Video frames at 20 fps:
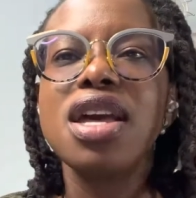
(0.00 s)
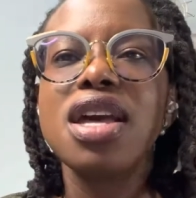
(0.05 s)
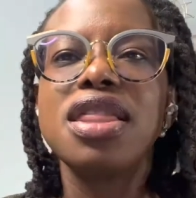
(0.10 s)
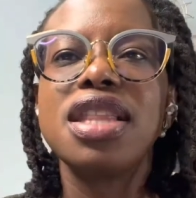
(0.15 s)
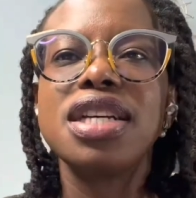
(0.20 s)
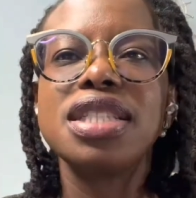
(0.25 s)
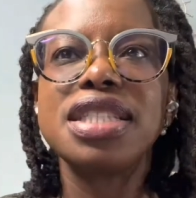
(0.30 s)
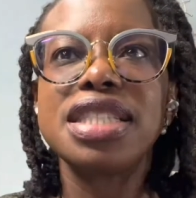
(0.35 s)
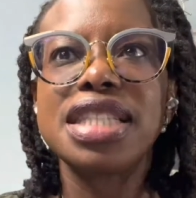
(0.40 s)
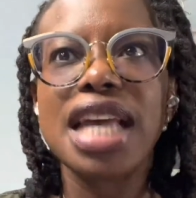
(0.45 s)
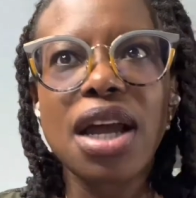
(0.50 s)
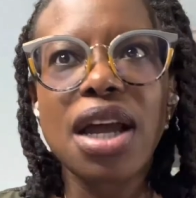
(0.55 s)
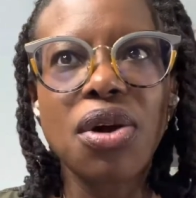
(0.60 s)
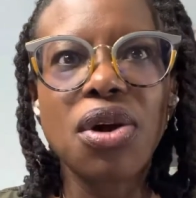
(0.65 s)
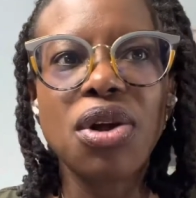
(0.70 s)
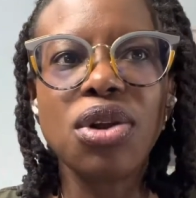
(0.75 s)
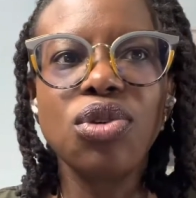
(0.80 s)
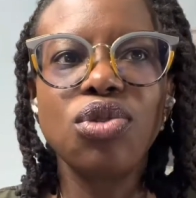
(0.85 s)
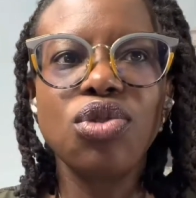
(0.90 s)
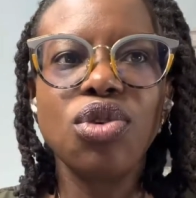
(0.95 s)
The
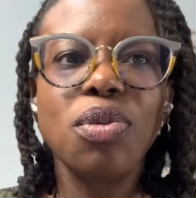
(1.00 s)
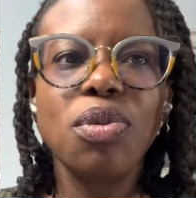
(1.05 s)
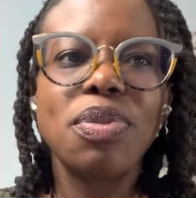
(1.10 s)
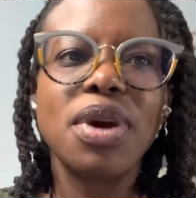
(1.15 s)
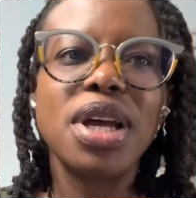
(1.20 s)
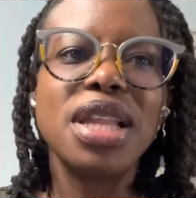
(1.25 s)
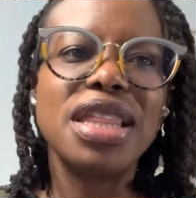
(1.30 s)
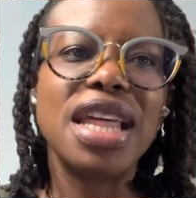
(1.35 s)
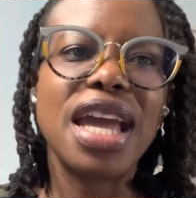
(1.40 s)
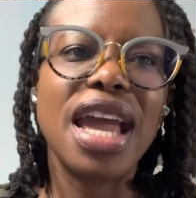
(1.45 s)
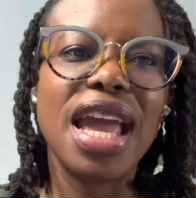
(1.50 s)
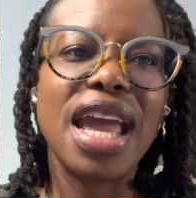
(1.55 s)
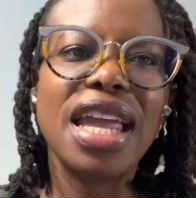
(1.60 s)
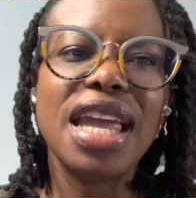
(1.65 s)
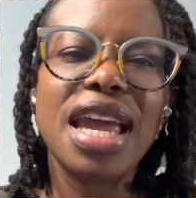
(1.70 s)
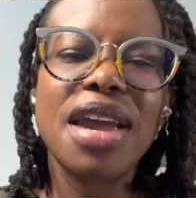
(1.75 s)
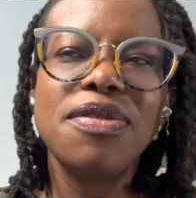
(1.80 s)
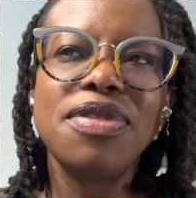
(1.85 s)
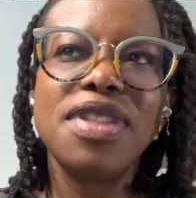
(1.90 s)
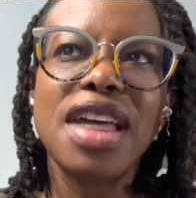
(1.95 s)
second group, they
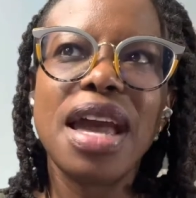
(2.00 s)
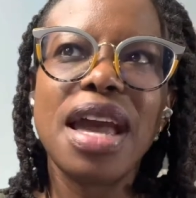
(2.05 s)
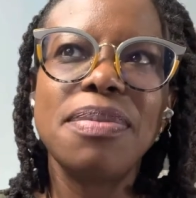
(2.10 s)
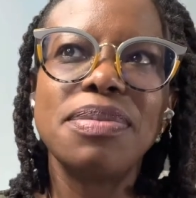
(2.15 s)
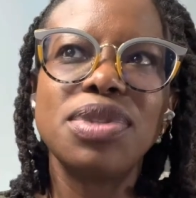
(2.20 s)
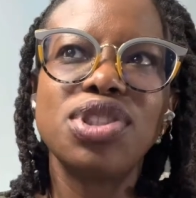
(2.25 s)
gave them